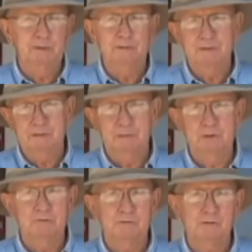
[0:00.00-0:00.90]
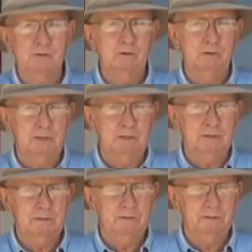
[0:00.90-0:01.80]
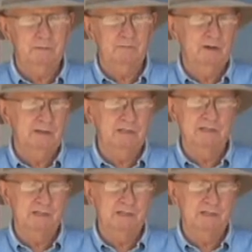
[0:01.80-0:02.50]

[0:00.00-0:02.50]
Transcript: they built this beautiful schoolhouse. It's very